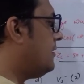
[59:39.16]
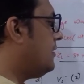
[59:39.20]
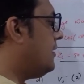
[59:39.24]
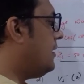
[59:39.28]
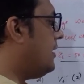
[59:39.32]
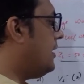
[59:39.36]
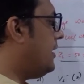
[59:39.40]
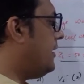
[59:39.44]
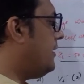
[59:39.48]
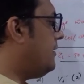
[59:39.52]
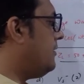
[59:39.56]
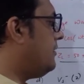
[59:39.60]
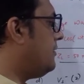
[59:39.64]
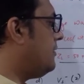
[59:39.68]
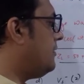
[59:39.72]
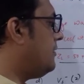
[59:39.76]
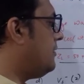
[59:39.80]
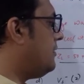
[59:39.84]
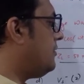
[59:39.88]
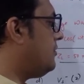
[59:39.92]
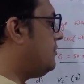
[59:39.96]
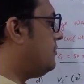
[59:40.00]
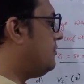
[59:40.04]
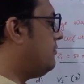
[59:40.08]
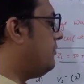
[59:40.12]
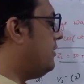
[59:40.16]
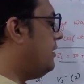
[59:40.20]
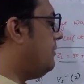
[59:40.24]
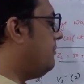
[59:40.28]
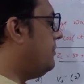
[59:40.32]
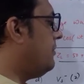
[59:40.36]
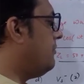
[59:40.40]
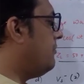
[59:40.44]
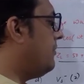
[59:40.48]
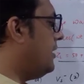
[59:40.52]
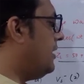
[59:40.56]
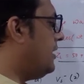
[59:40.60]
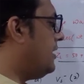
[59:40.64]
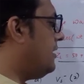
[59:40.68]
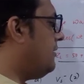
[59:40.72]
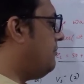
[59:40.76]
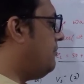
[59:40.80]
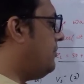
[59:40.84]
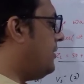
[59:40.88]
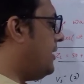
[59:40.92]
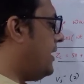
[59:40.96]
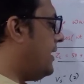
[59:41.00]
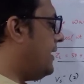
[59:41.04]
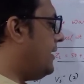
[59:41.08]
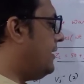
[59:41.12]
and 2 will be
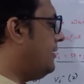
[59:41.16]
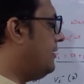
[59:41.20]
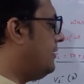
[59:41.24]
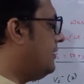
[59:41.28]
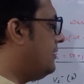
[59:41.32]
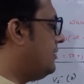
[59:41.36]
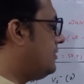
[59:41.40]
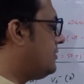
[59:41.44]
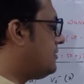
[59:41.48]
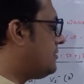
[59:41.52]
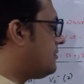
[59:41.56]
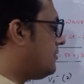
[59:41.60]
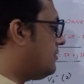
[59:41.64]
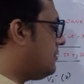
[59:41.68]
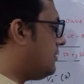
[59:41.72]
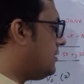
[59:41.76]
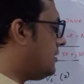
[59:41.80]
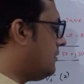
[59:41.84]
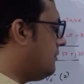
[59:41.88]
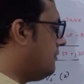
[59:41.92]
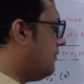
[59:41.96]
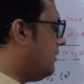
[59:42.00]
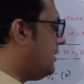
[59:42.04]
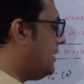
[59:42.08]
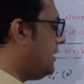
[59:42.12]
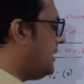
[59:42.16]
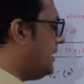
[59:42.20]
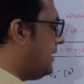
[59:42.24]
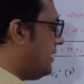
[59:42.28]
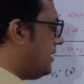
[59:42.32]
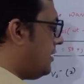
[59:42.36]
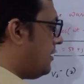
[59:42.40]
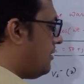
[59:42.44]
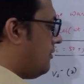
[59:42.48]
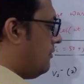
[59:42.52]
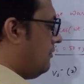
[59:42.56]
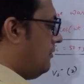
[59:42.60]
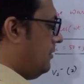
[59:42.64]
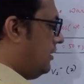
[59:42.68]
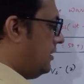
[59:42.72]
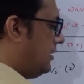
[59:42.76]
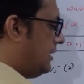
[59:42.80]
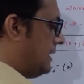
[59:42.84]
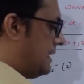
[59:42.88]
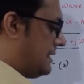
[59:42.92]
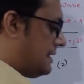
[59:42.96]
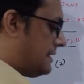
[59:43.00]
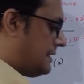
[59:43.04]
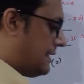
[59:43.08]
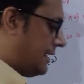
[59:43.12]
multiplied. So you will get around
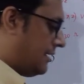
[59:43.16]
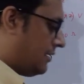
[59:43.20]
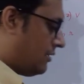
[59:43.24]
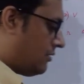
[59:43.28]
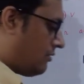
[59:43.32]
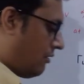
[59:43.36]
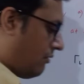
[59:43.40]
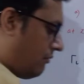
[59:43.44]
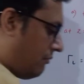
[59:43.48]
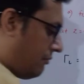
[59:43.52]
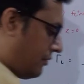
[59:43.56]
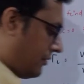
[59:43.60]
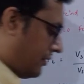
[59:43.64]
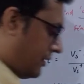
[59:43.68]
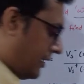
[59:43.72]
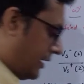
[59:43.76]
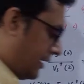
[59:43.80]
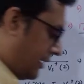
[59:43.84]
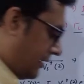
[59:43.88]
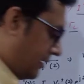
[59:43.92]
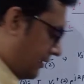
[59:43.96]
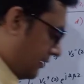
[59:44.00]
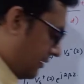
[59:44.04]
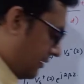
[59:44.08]
Z component.